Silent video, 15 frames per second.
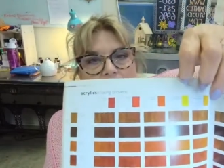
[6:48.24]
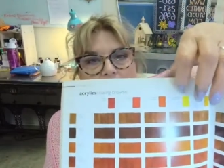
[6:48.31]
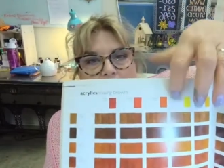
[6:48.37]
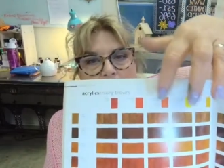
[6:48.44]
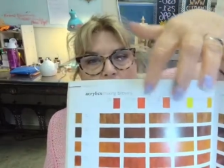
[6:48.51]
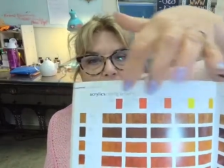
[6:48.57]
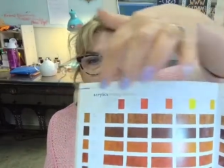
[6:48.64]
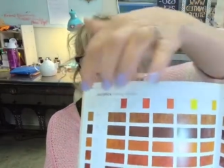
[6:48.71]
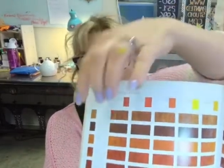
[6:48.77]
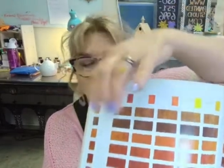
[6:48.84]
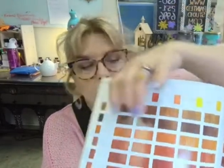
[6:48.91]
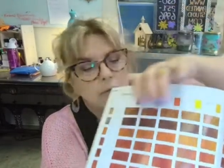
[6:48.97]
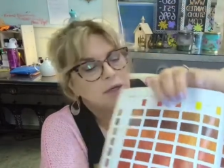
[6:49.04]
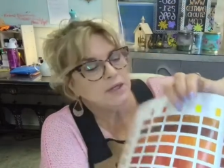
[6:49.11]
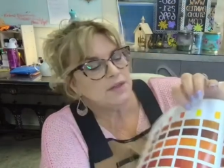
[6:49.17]
me where to
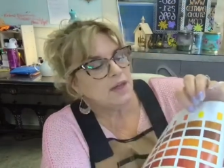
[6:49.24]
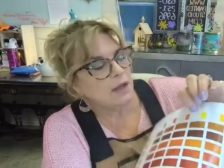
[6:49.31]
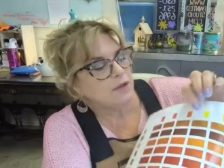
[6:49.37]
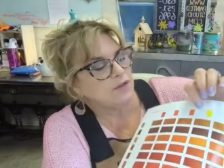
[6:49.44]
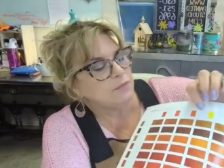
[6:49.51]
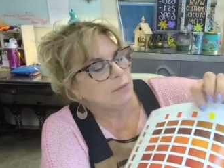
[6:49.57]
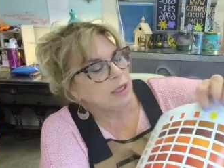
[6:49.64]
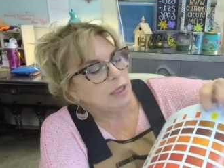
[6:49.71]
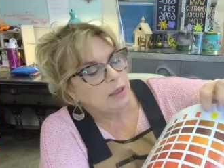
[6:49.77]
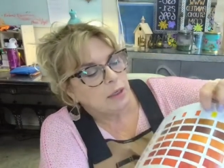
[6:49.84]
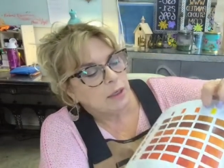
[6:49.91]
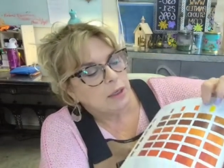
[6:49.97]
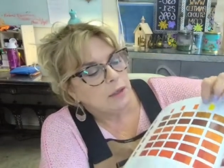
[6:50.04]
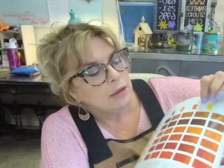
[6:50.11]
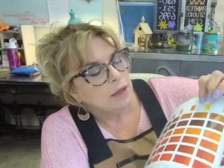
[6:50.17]
go. It tells me
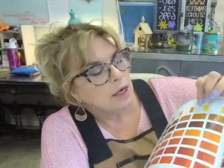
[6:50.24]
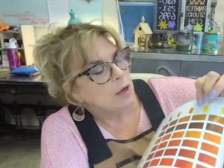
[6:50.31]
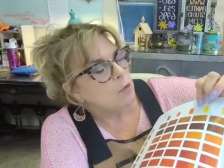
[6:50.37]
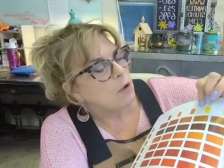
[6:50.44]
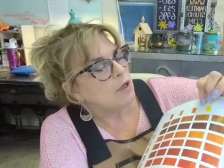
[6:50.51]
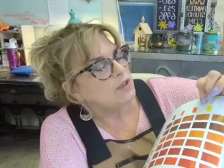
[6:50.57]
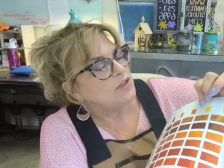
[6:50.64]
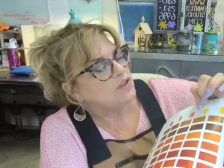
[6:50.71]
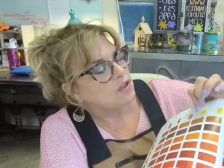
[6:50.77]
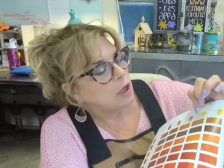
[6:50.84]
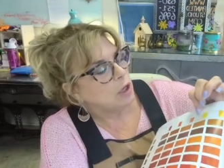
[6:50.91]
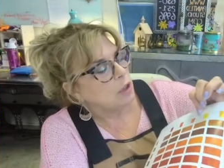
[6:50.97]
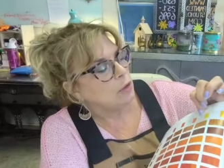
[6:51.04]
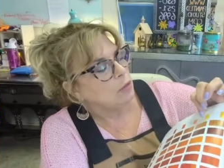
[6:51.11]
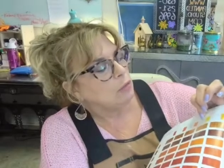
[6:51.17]
that I want to
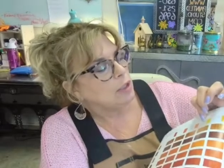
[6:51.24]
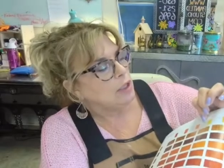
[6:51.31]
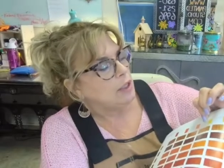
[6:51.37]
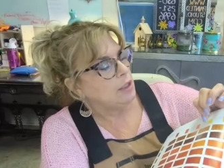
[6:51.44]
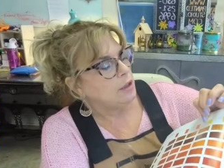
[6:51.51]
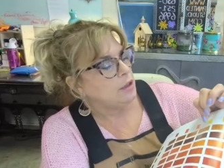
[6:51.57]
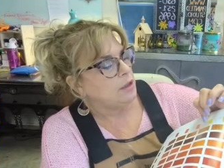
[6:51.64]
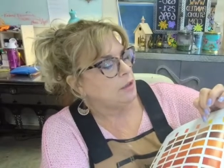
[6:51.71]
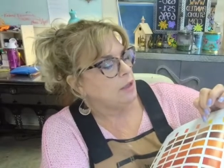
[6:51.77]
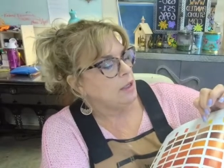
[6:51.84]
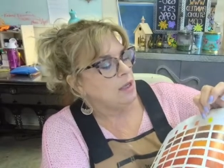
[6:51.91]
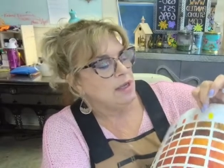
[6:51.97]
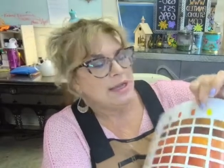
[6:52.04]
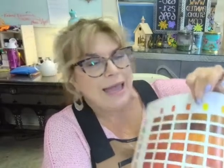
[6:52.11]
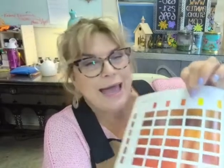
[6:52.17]
start with
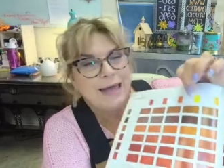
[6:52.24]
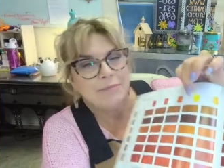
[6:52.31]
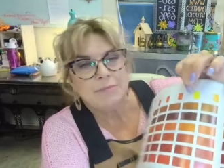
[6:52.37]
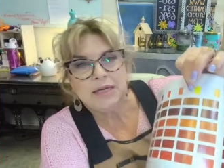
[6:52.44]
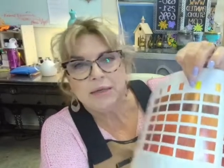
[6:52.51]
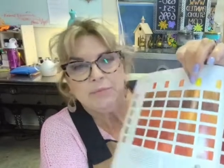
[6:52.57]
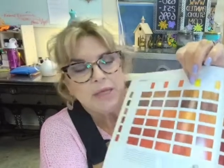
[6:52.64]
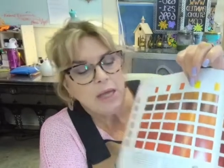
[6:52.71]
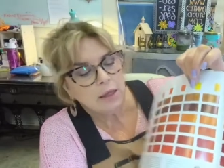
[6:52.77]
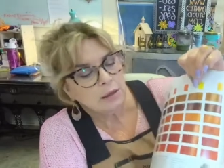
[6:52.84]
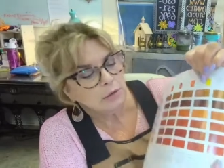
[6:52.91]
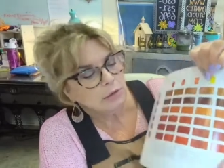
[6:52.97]
cadmium yellow